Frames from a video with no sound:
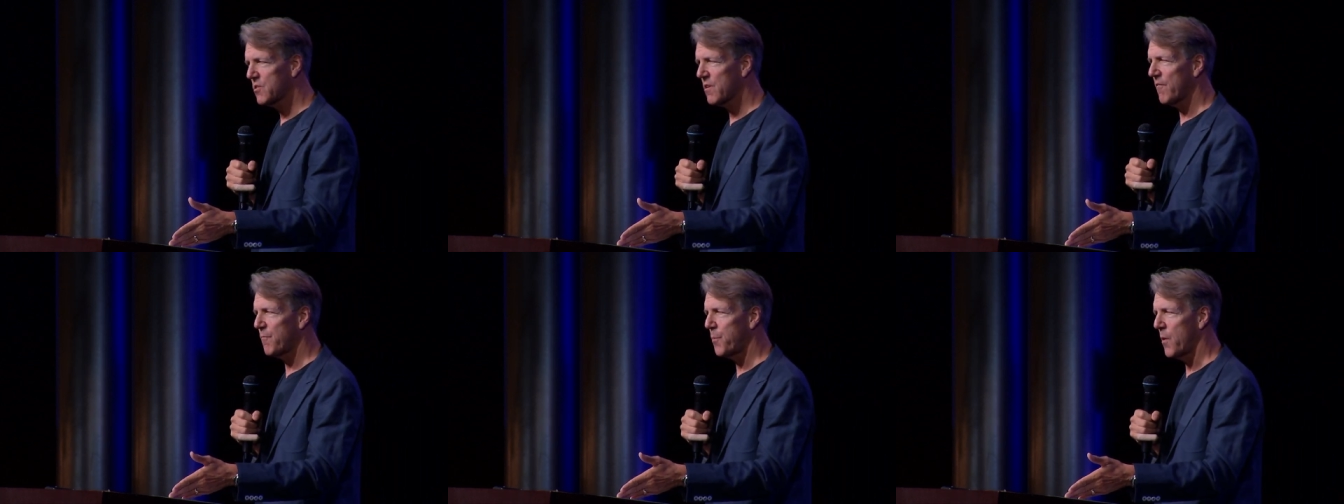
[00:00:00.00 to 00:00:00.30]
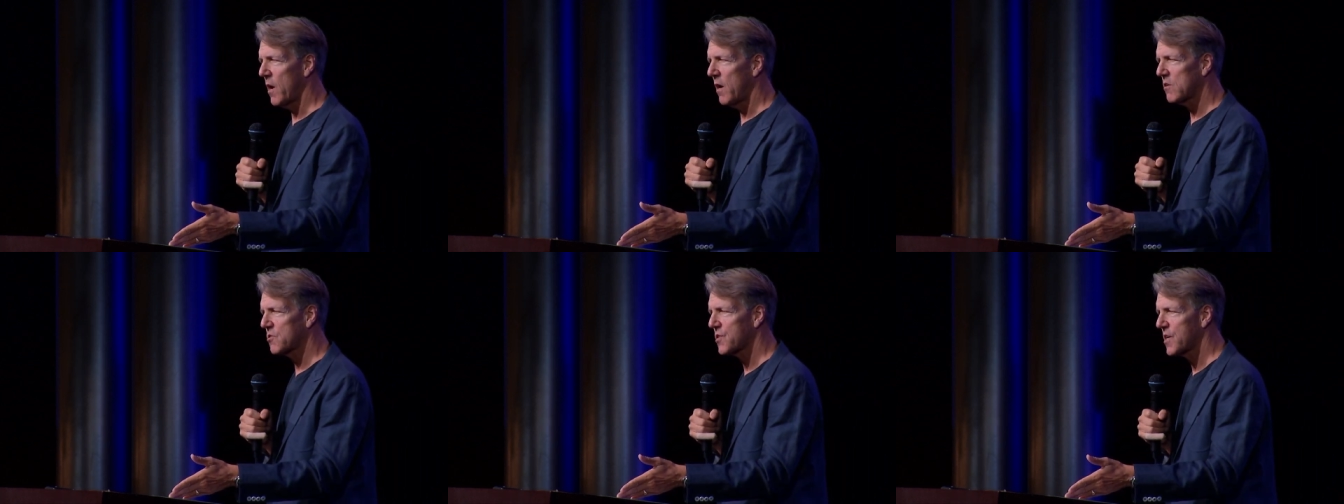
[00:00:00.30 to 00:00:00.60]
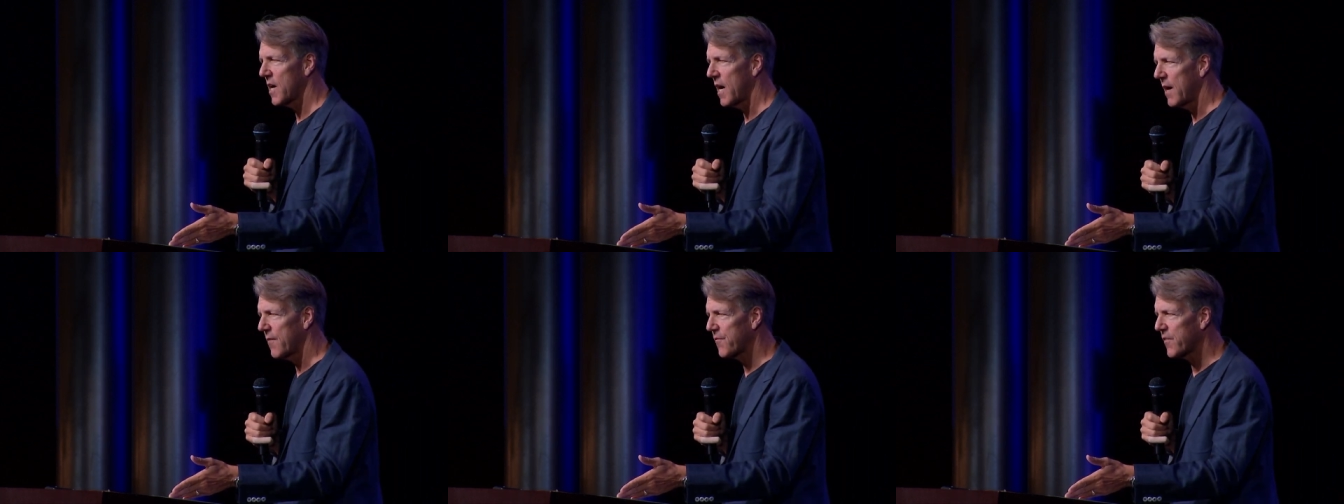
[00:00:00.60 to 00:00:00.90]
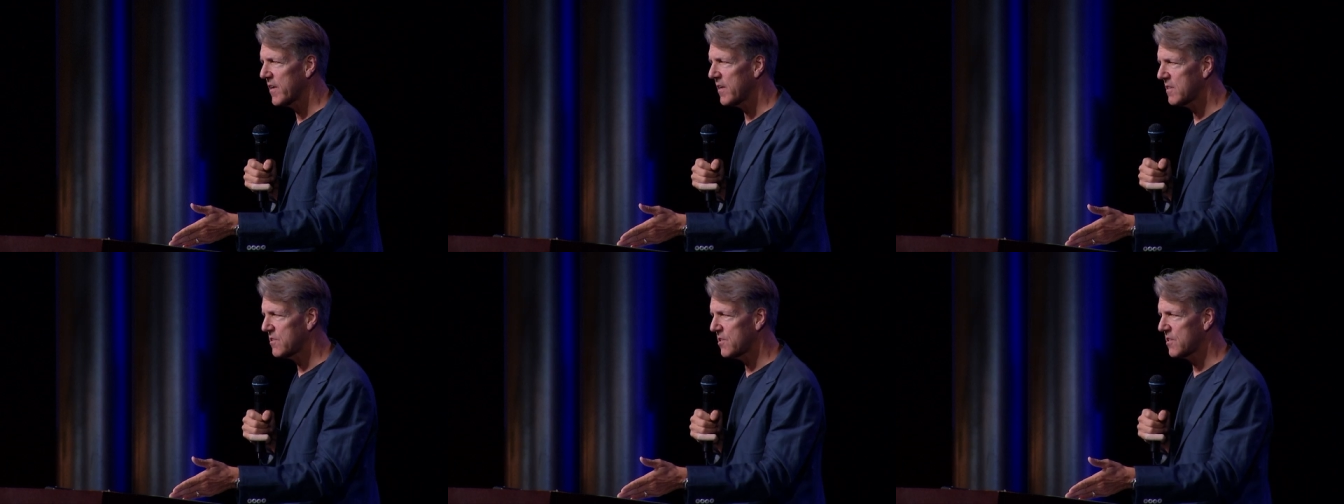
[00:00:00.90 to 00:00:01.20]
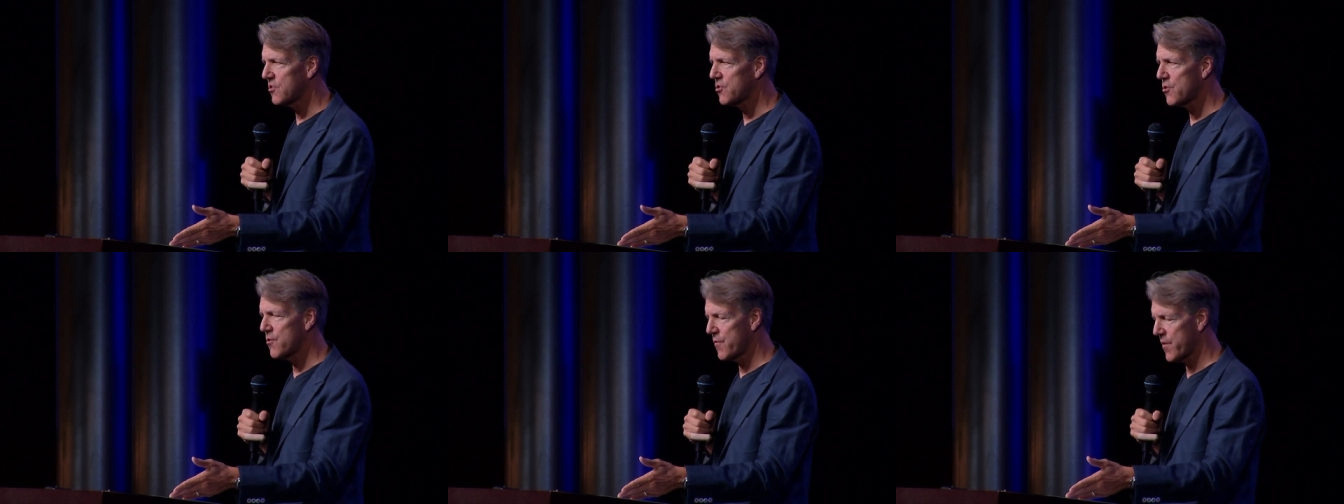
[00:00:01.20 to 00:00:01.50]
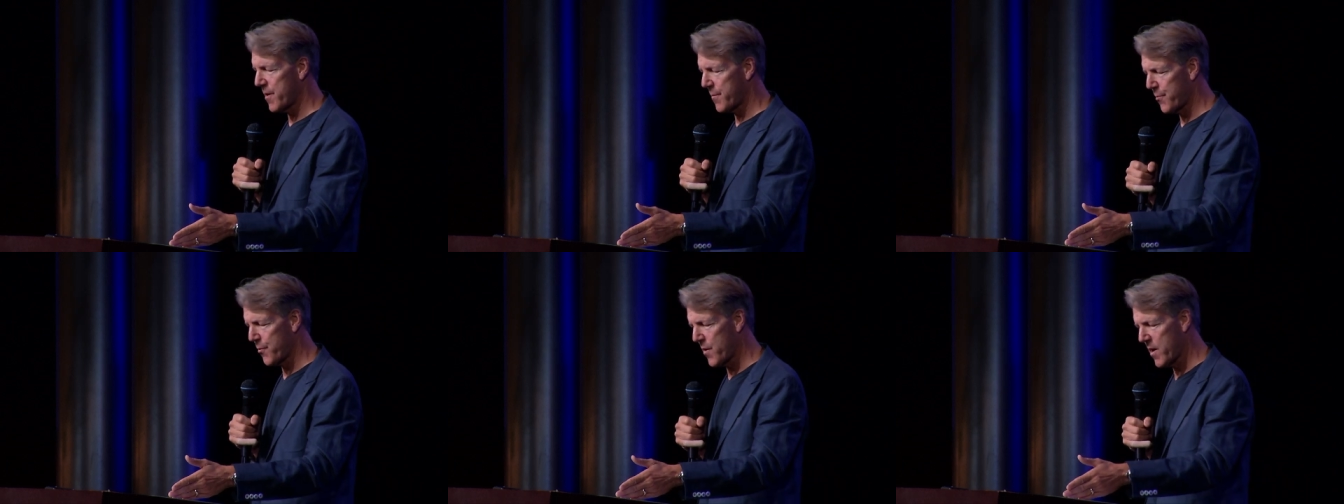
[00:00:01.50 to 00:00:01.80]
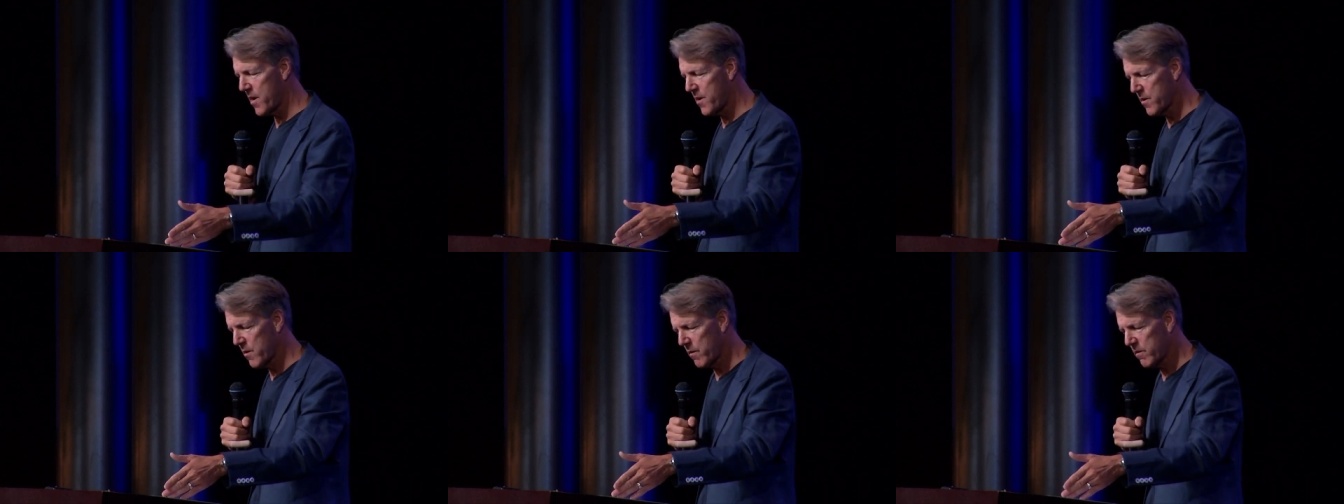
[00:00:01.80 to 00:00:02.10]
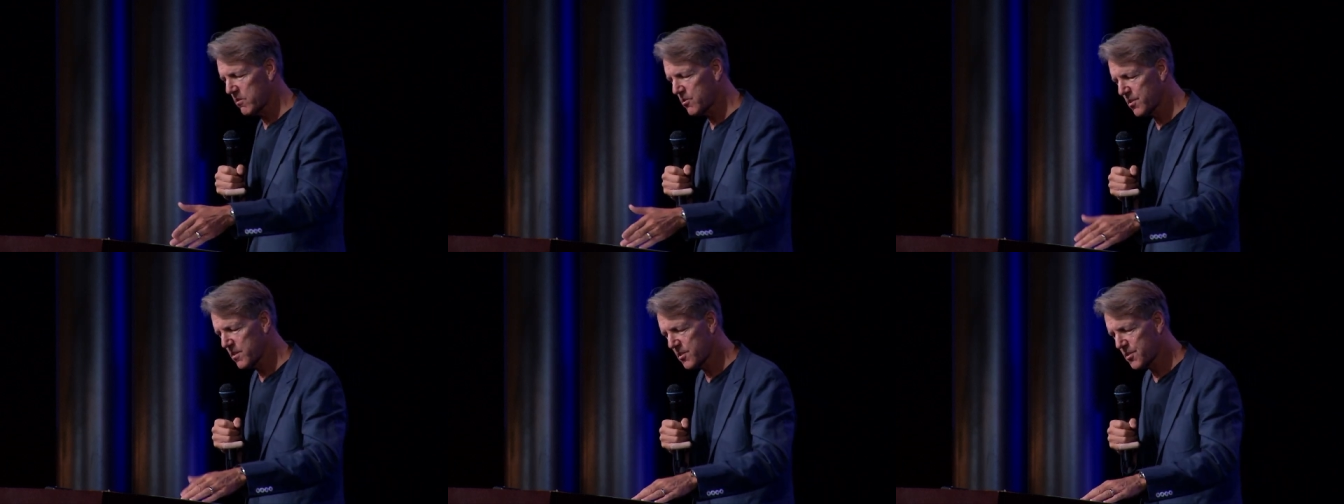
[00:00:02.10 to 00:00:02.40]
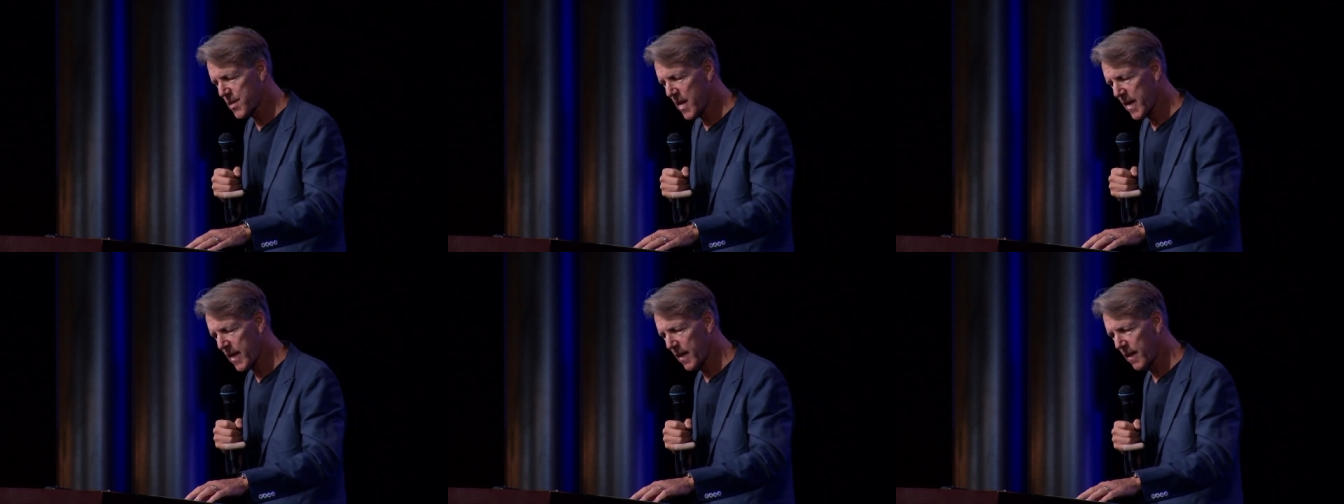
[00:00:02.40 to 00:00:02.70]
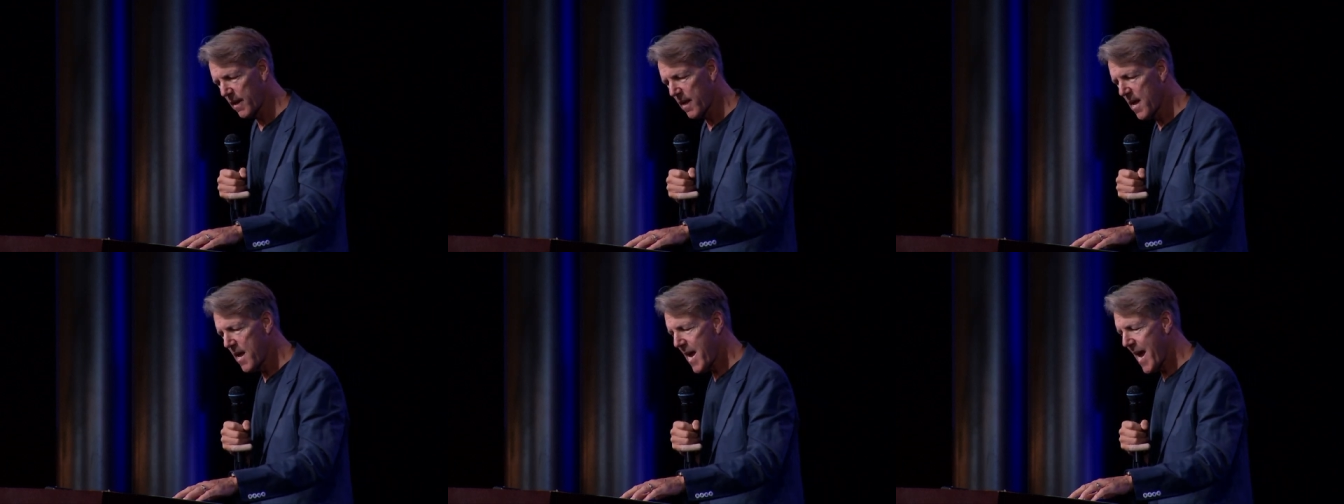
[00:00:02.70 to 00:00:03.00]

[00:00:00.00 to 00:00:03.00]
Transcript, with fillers: of Paul's confidence is through their prayer. Notice the second,